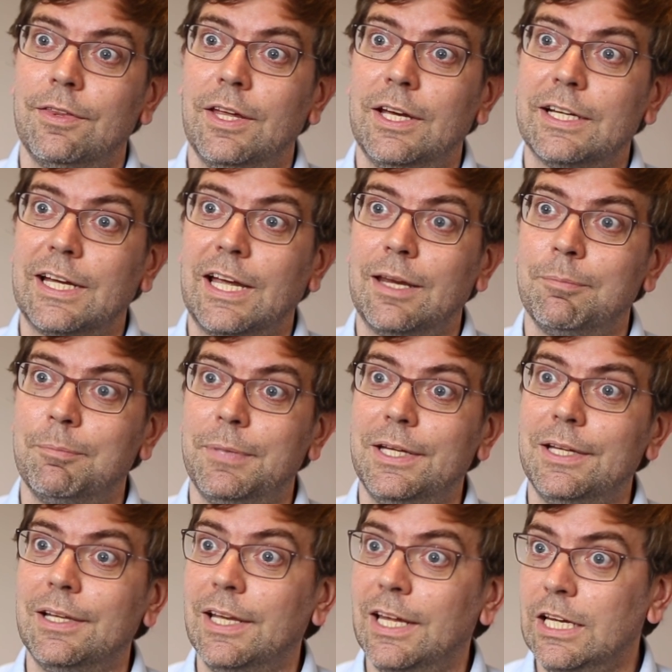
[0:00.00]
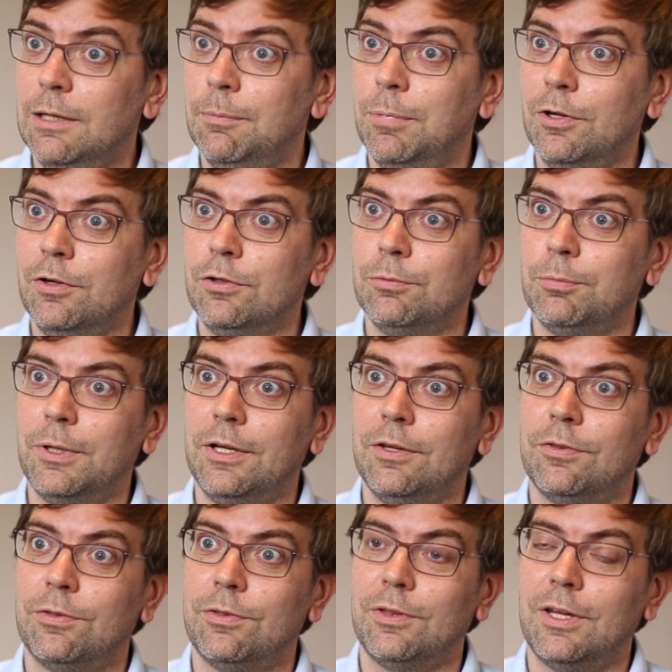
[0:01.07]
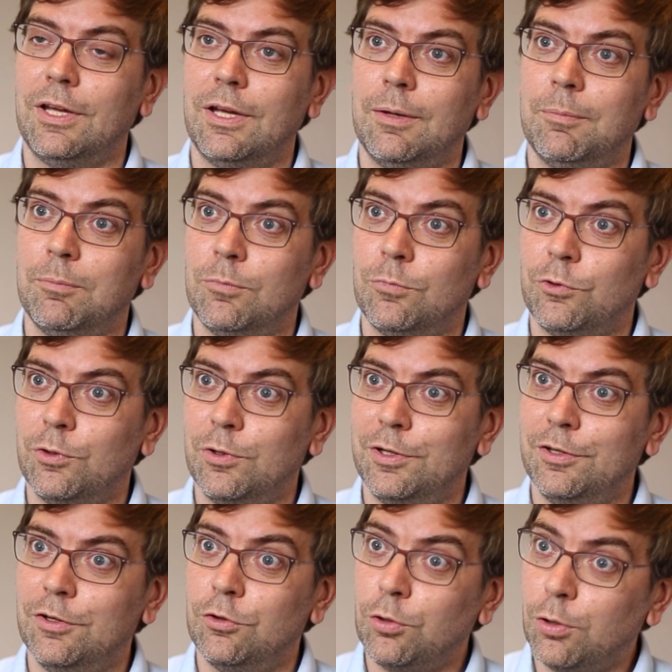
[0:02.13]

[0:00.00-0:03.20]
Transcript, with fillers: They can be labeled with um, certain